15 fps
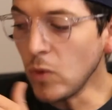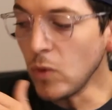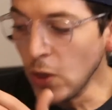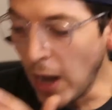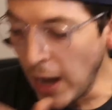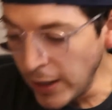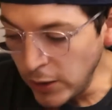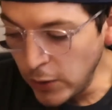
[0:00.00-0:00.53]

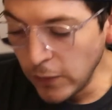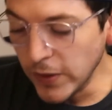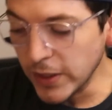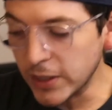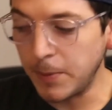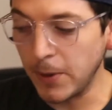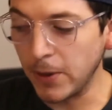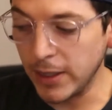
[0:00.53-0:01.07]
You've
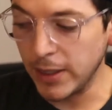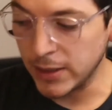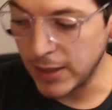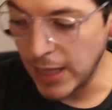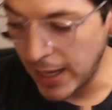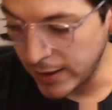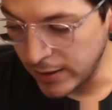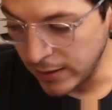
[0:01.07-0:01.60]
experienced
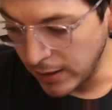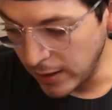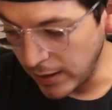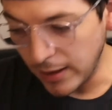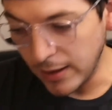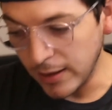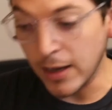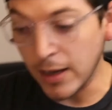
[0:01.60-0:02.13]
that
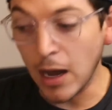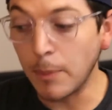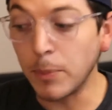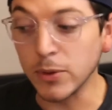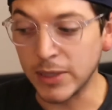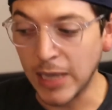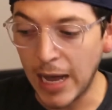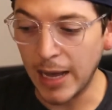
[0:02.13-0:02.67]
a couple
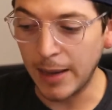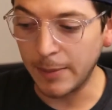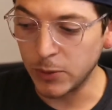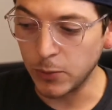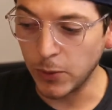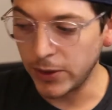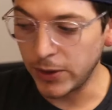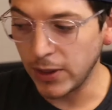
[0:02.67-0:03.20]
times
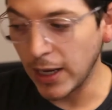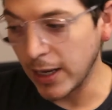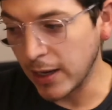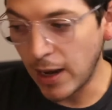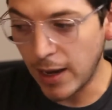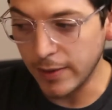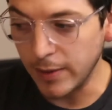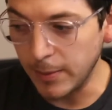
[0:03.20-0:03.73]
where you got
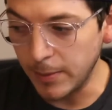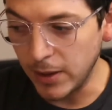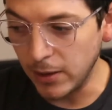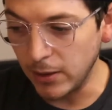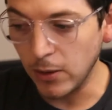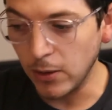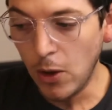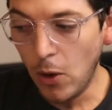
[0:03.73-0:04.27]
caught in the
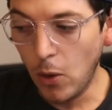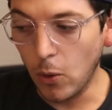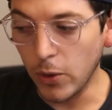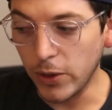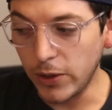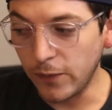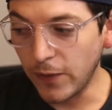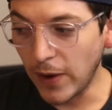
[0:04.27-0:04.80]
middle or
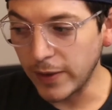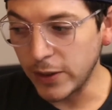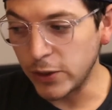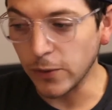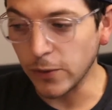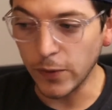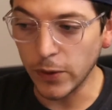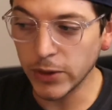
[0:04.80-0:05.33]
you finally
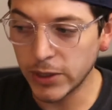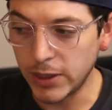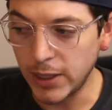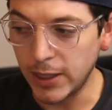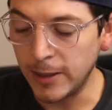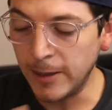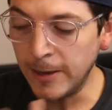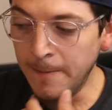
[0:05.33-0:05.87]
traversed
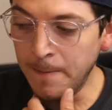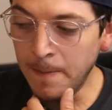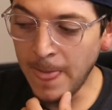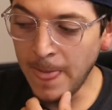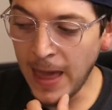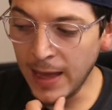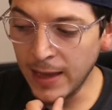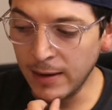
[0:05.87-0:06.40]
it.
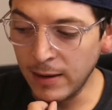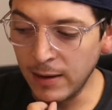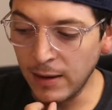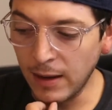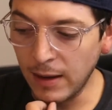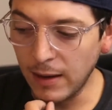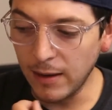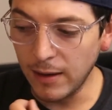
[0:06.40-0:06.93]
And
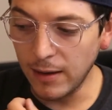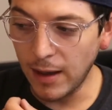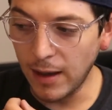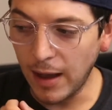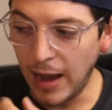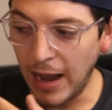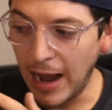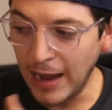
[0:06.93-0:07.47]

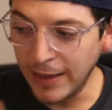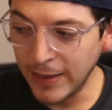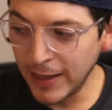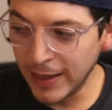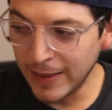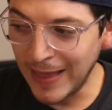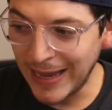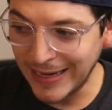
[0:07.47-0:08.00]
I
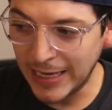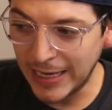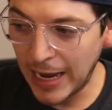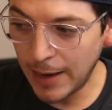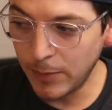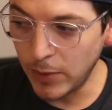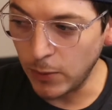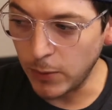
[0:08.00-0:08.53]
think in that
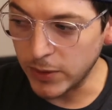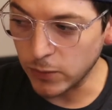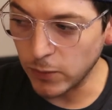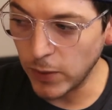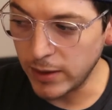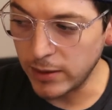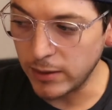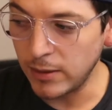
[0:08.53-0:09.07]
time that it was
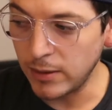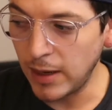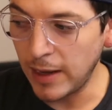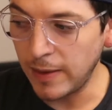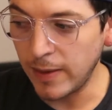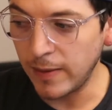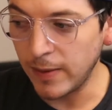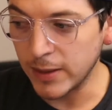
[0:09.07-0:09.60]
written and
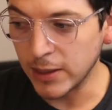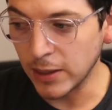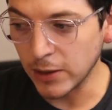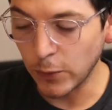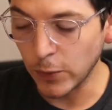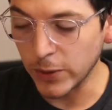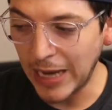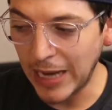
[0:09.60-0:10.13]
then the
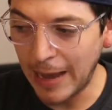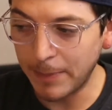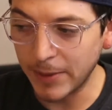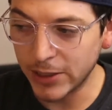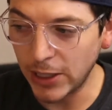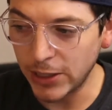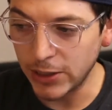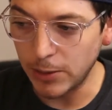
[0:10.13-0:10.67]
Salesforce
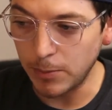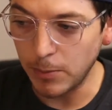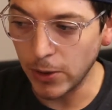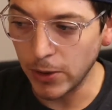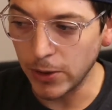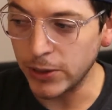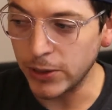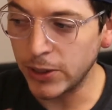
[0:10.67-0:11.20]
AppExchange had
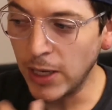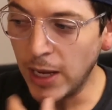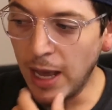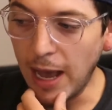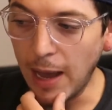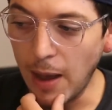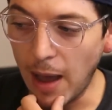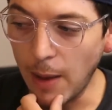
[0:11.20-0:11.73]
merged,
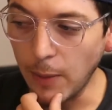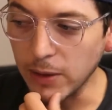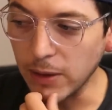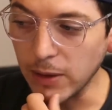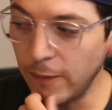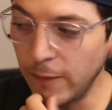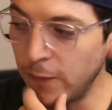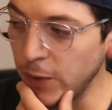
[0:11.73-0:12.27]
I would
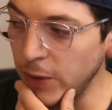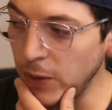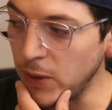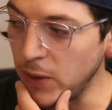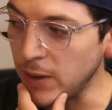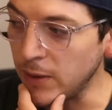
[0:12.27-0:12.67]
love for you to,